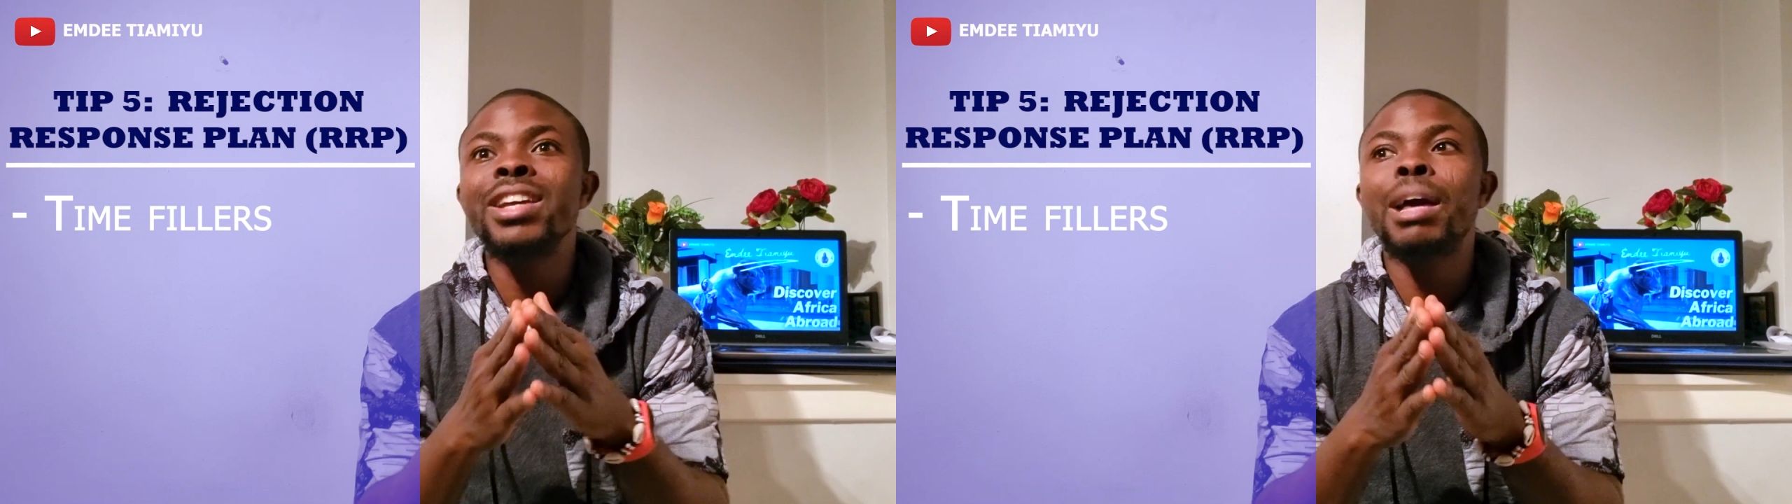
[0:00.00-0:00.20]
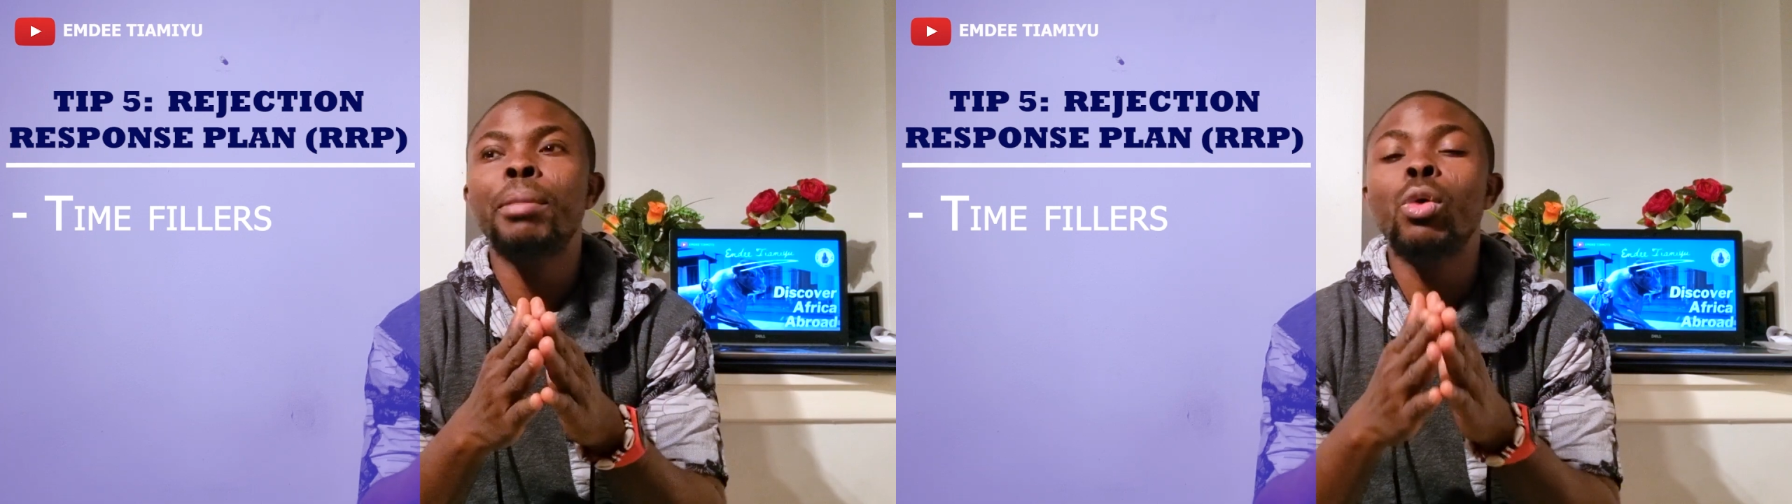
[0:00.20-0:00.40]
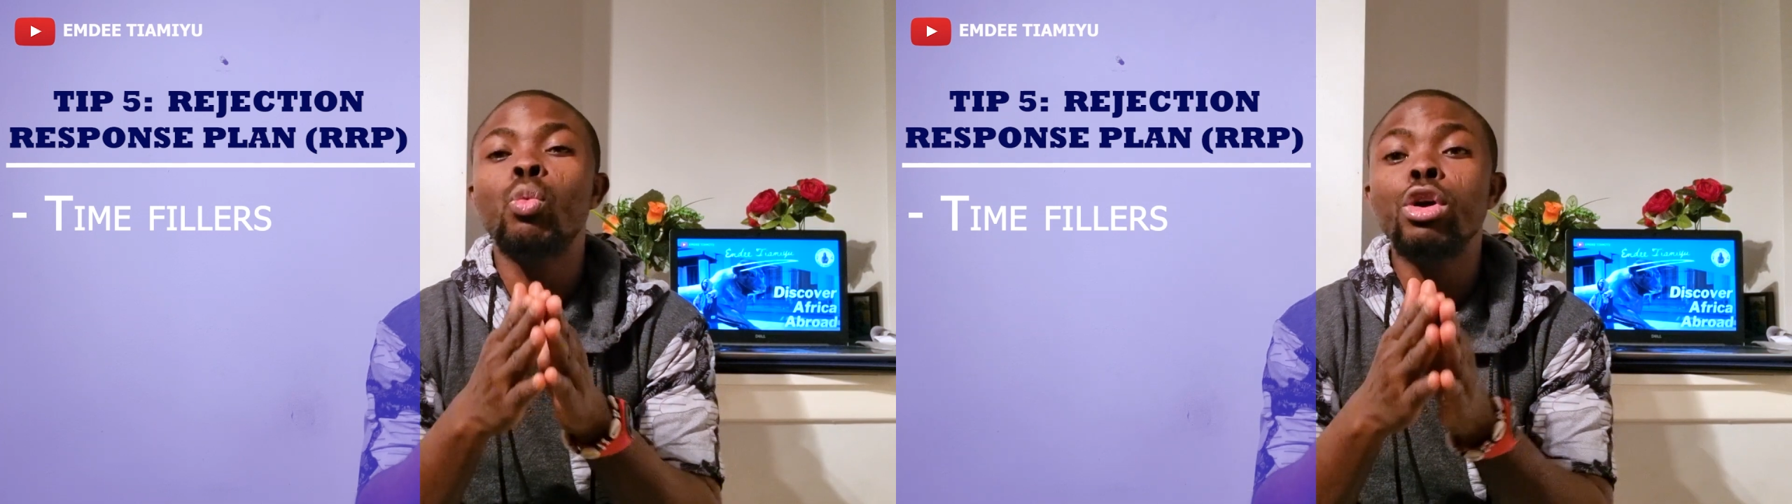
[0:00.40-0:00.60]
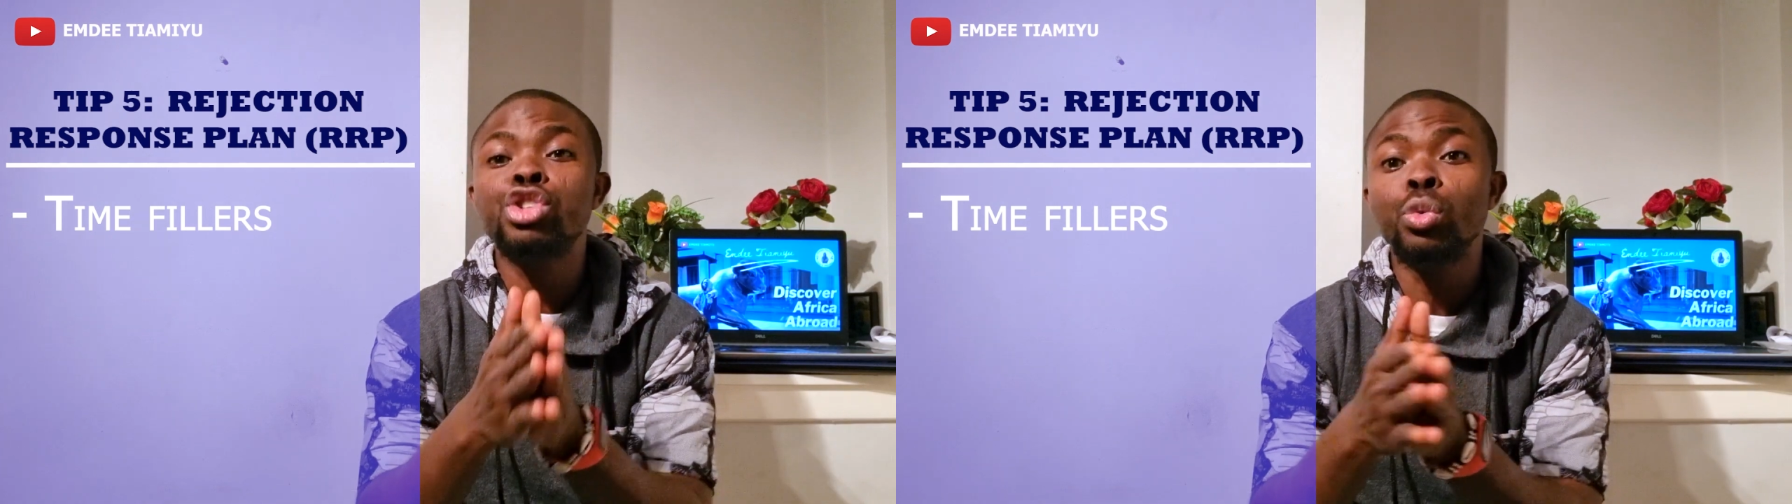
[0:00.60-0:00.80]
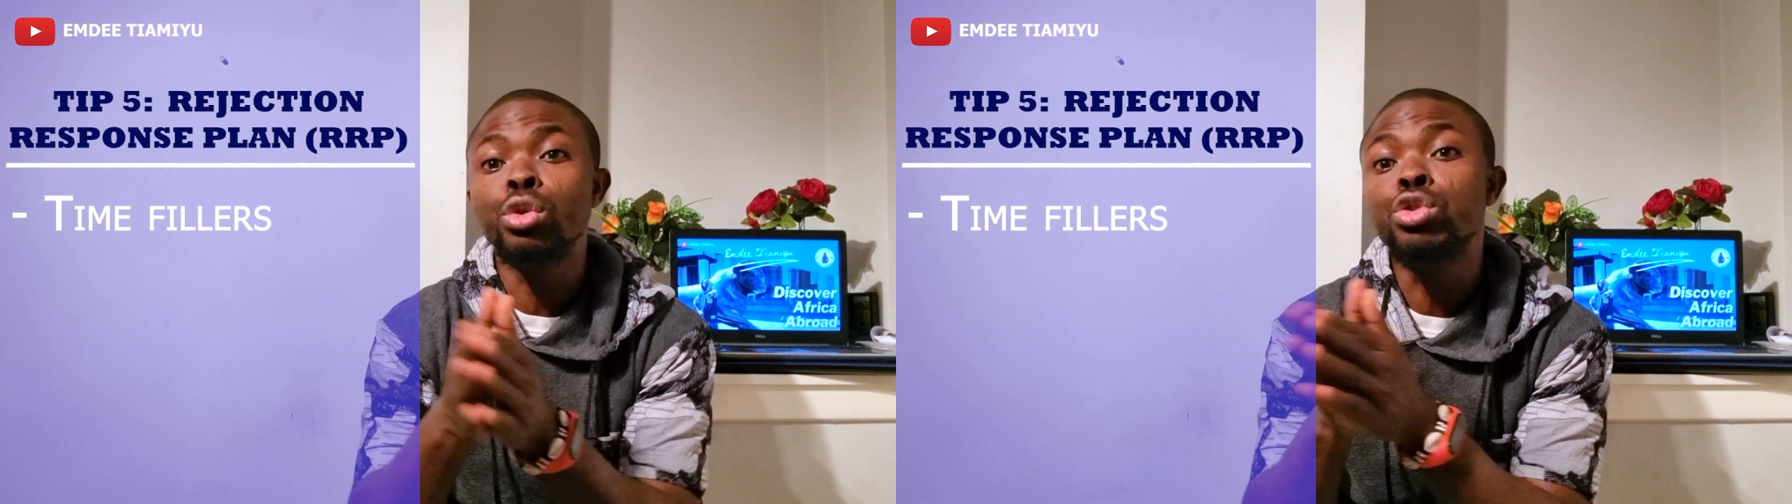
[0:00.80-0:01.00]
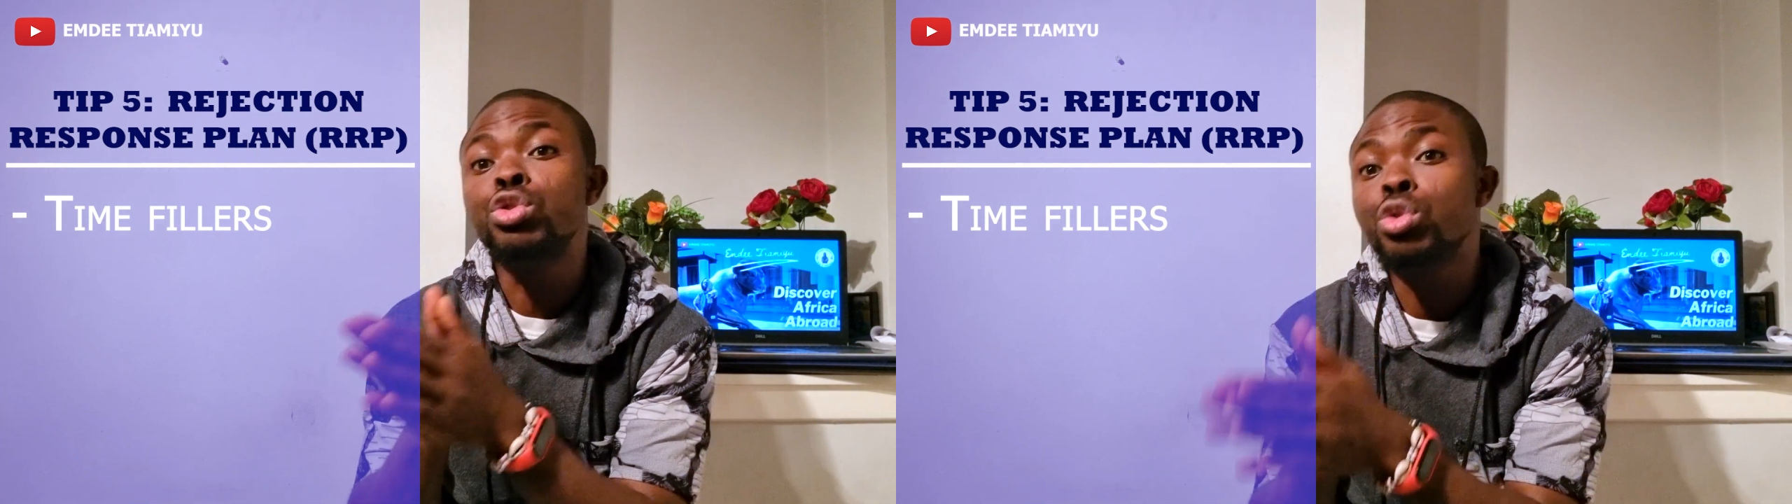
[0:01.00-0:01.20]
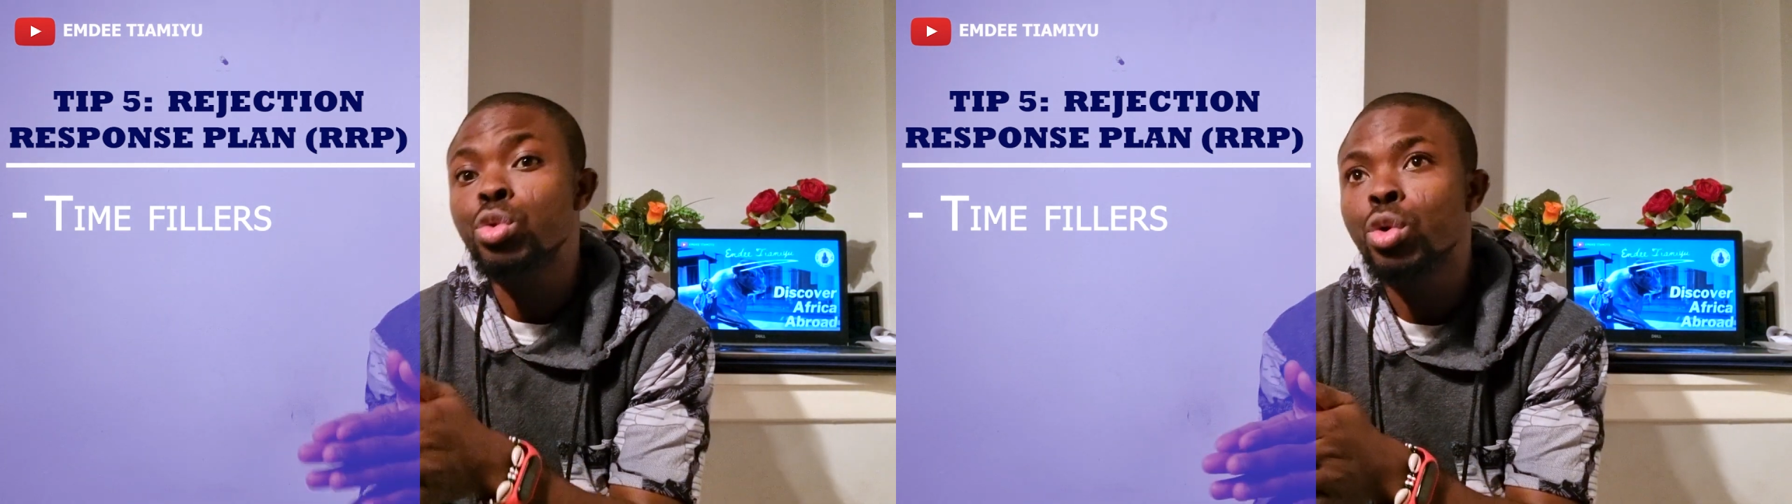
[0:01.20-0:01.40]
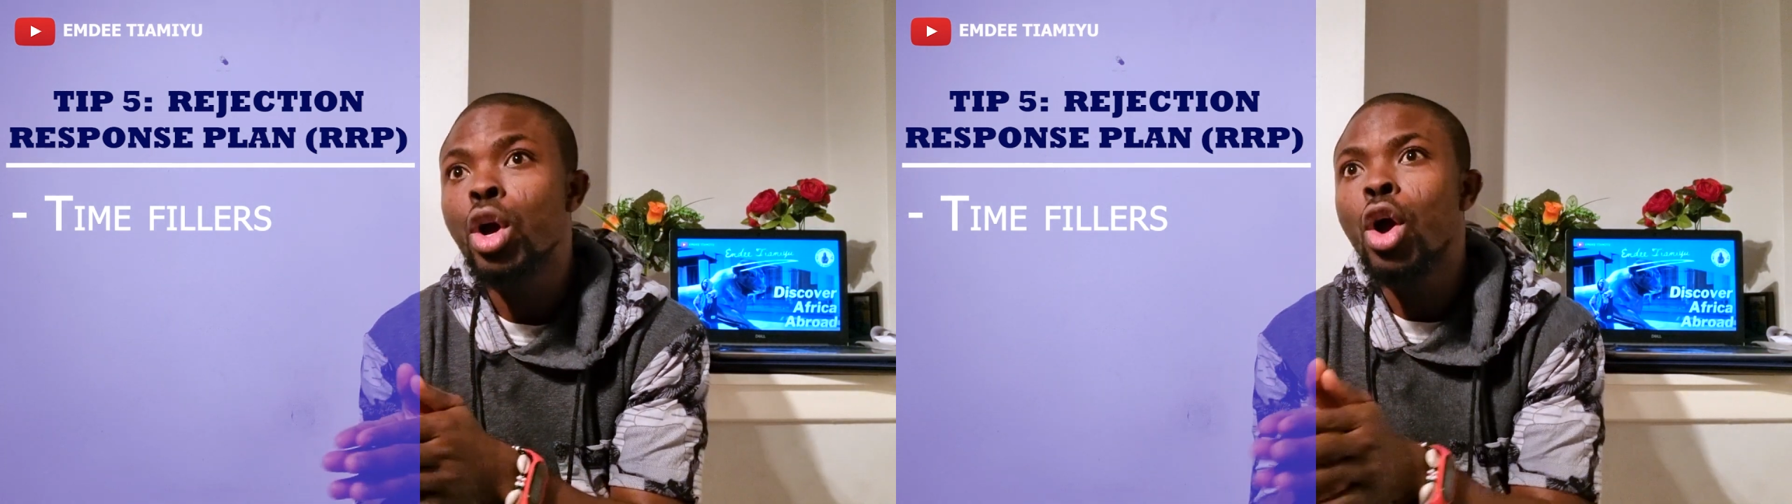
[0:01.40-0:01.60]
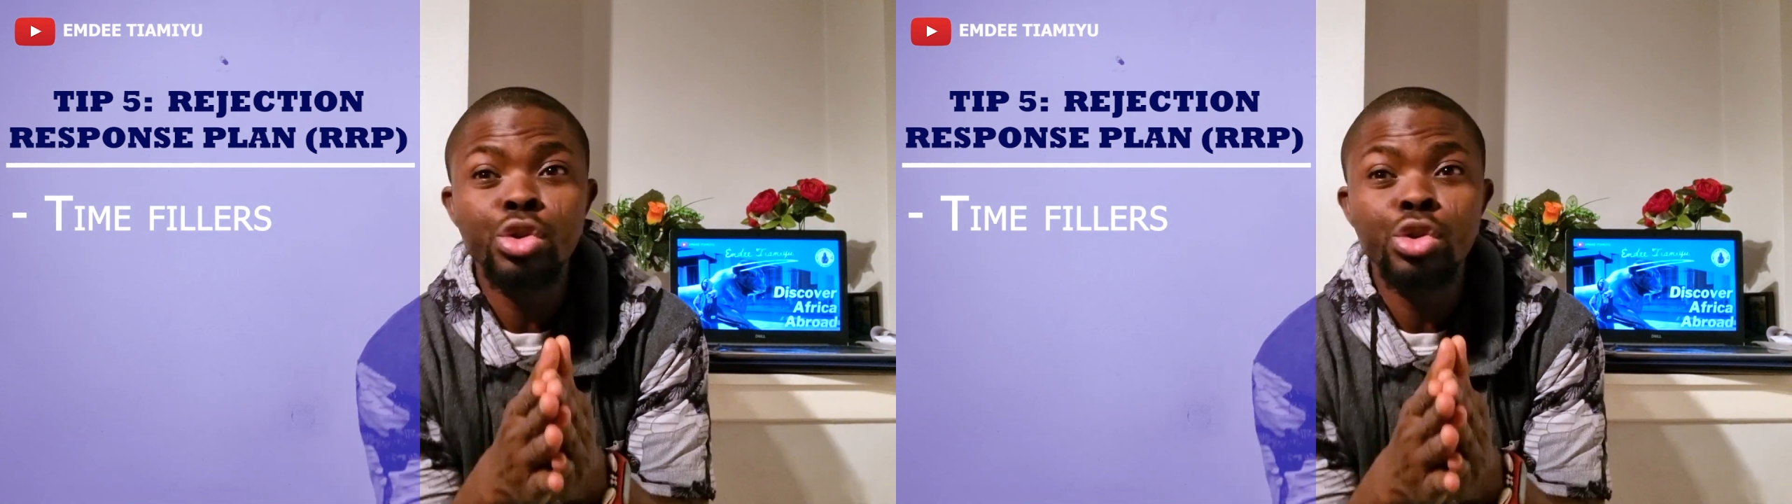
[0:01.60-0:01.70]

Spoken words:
think about what you would do.